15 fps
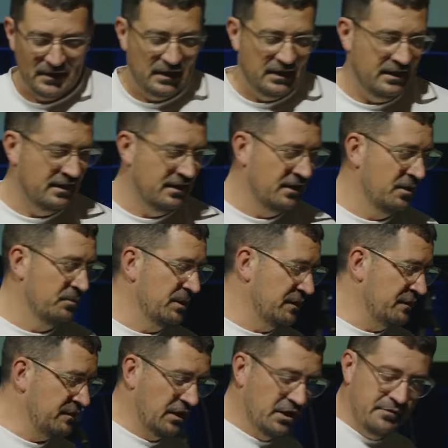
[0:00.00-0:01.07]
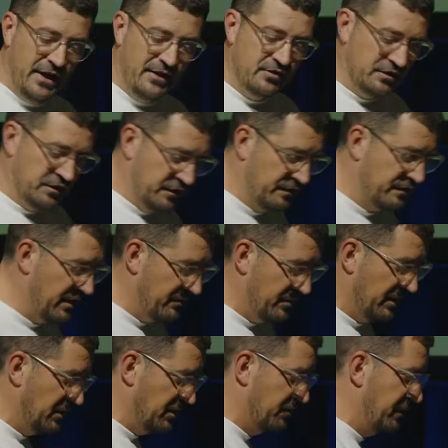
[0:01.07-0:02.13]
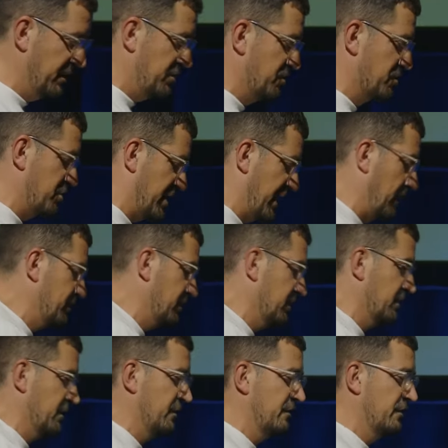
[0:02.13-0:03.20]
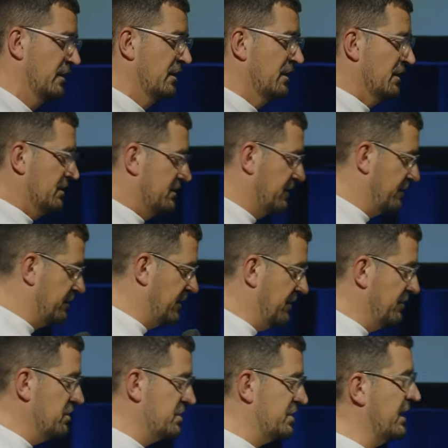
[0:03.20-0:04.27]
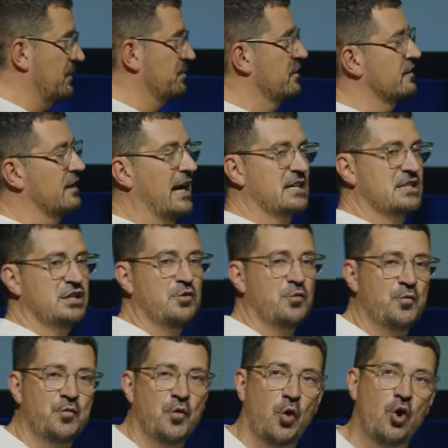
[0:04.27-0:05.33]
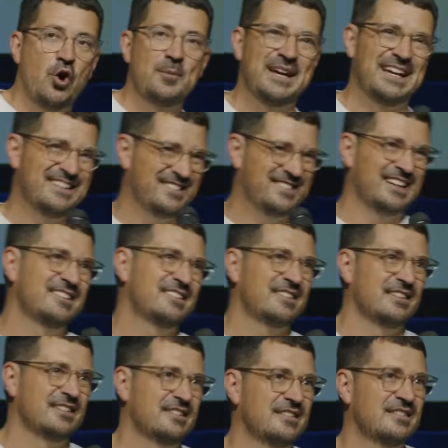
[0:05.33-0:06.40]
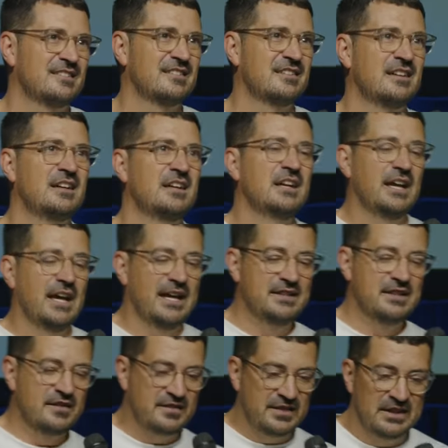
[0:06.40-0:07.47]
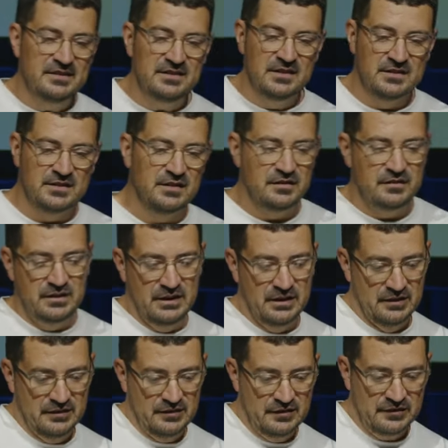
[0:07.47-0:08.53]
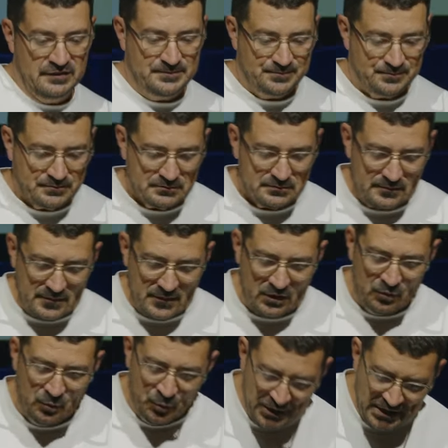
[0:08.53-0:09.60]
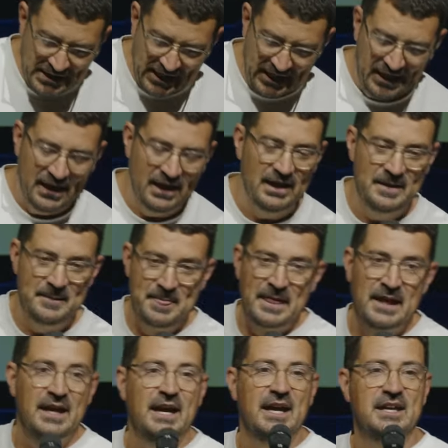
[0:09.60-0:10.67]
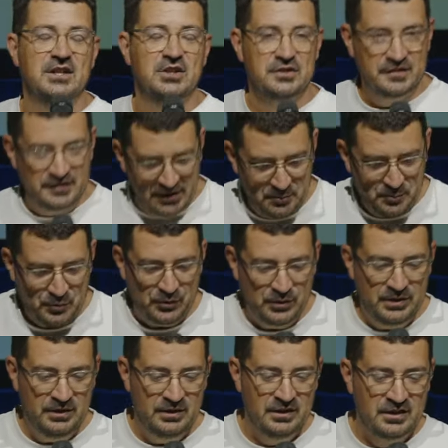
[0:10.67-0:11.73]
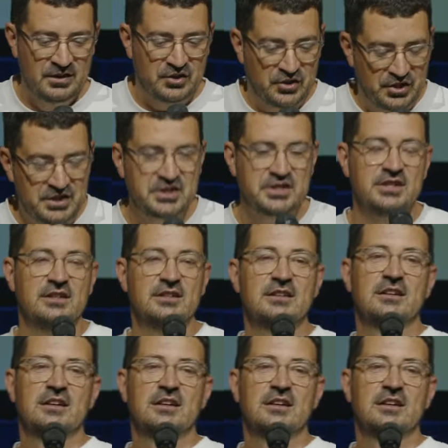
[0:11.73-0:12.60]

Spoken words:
instead of having just 7 individual chapters, the 7 chapters actually form a sentence. And the sentence is this: we are a contemporary Christian,